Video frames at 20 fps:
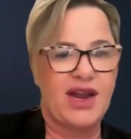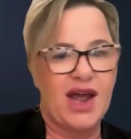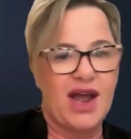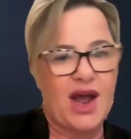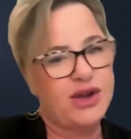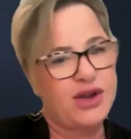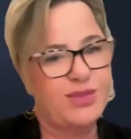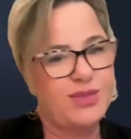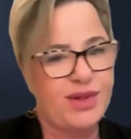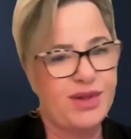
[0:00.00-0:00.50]
How
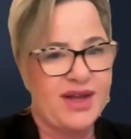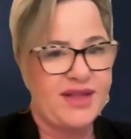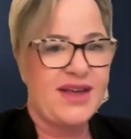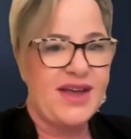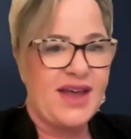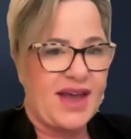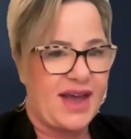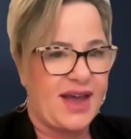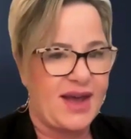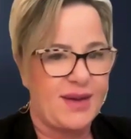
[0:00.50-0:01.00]
are you playing the
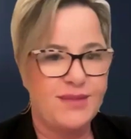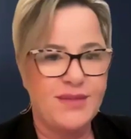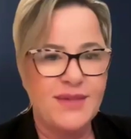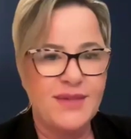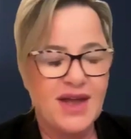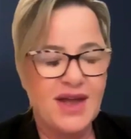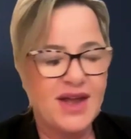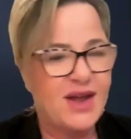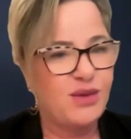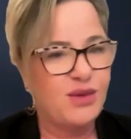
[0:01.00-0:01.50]
game?
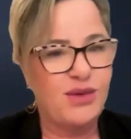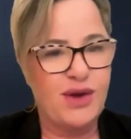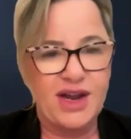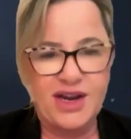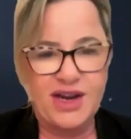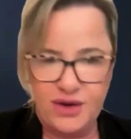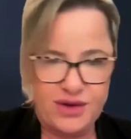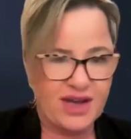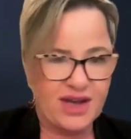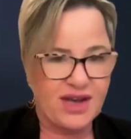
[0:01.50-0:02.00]
Right?
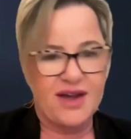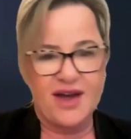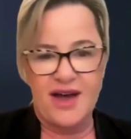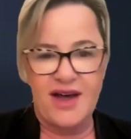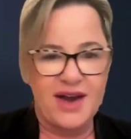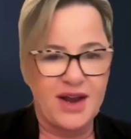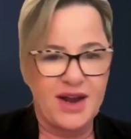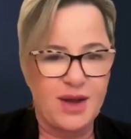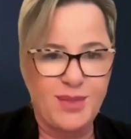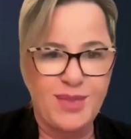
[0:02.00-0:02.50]
Don't get
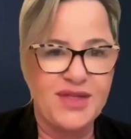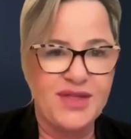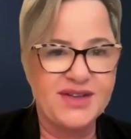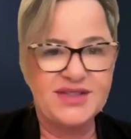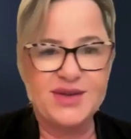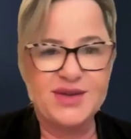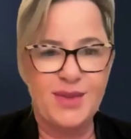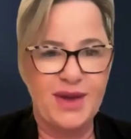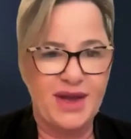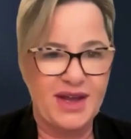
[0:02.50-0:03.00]
caught up in
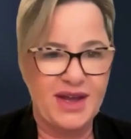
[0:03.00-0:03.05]
Absolutely.